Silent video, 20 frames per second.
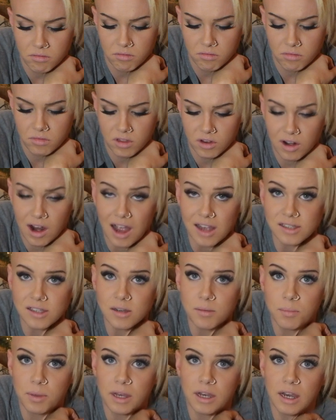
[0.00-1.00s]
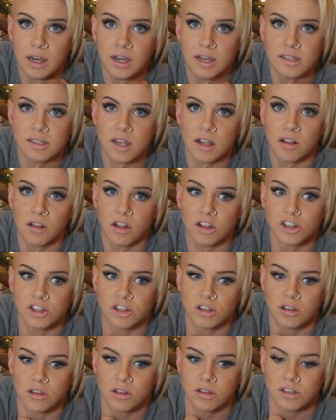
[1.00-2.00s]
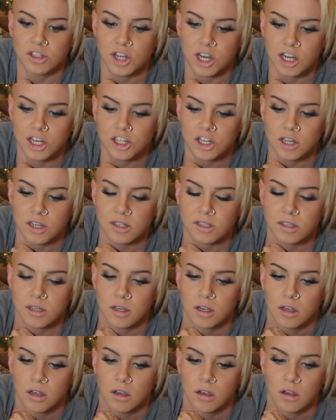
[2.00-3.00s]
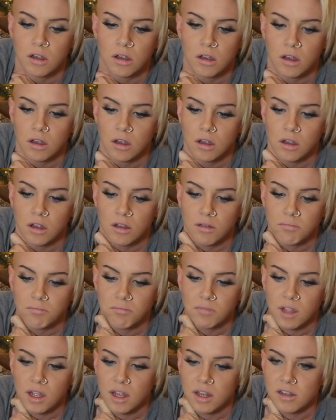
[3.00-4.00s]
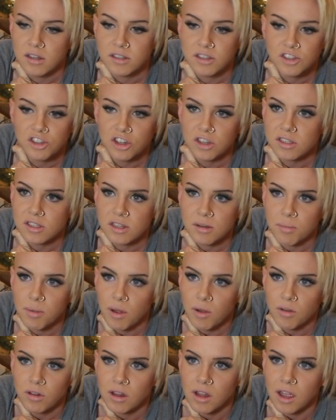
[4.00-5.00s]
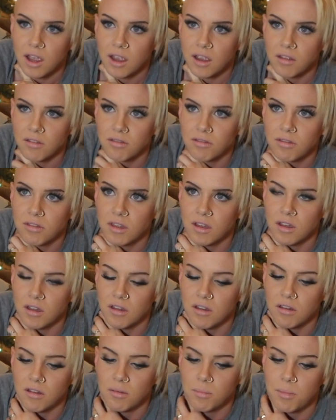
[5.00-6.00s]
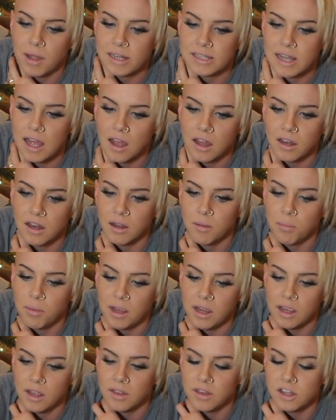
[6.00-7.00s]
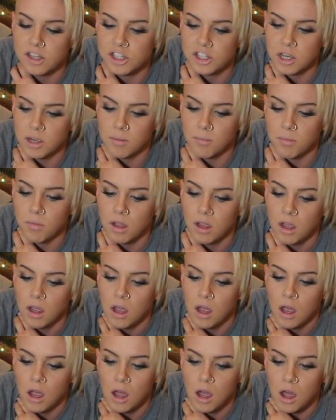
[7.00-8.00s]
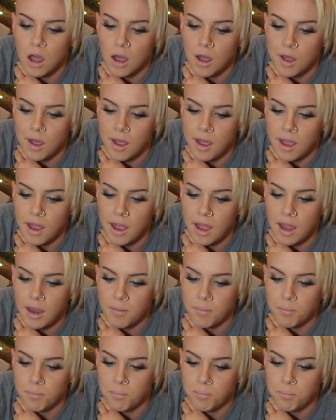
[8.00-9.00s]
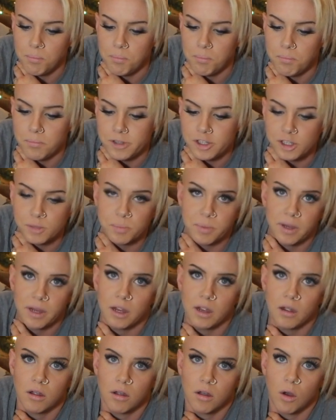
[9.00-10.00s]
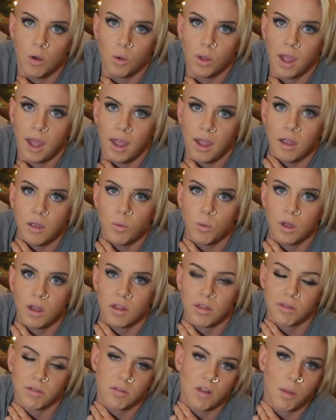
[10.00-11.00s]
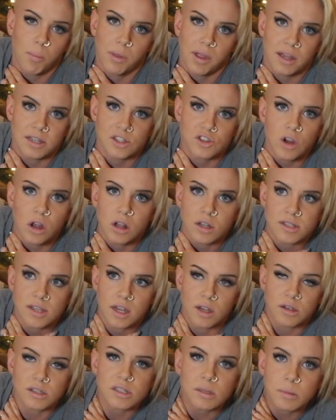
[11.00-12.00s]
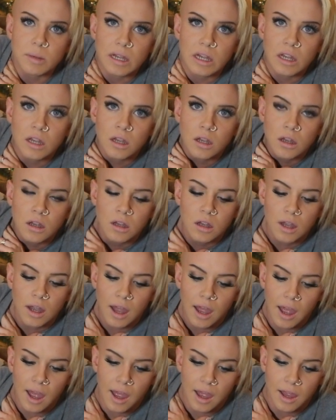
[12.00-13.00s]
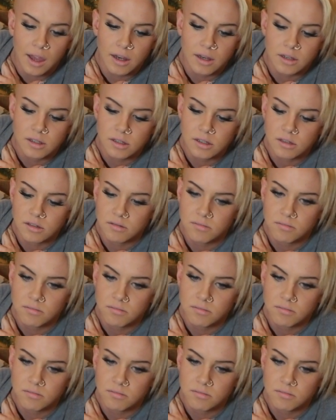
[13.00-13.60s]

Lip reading: There hasn't been any psychological changes. It's just about like the mentality of being in the gym and just being okay with not being as strong as I used to be. And